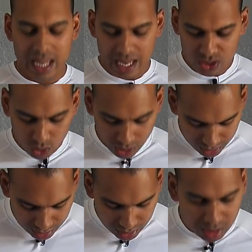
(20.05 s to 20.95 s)
As you can
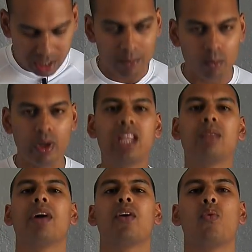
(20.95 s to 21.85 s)
see, I'm
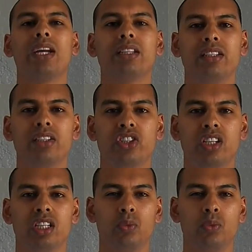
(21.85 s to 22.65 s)
wearing my white t-shirt,